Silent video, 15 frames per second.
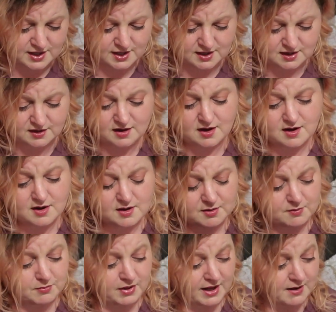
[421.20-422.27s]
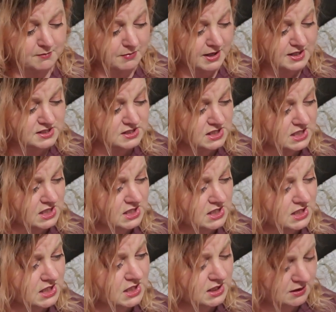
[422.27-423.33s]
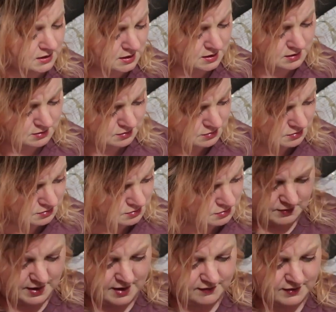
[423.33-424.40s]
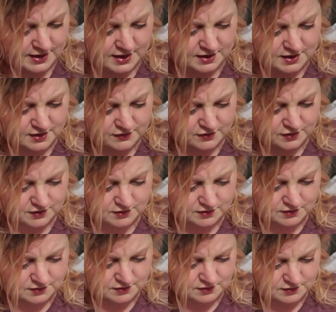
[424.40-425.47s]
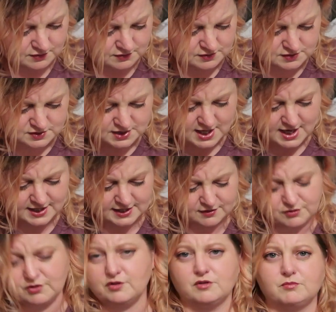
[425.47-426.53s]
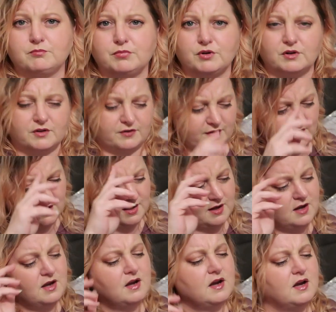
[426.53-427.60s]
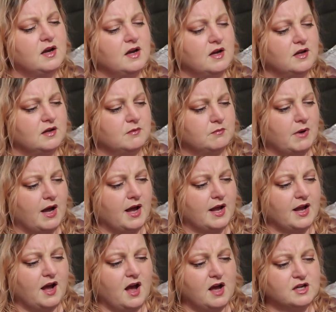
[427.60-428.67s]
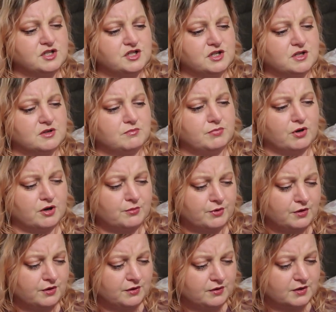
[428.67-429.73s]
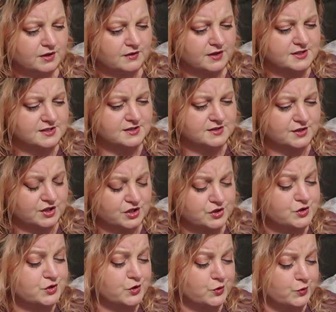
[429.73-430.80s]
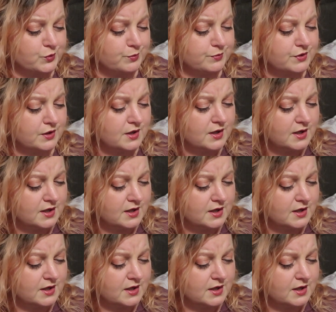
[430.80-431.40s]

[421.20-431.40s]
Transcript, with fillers: and plant-based eating. We have like another tiny little book thing by Aja Barber. This is Consumed.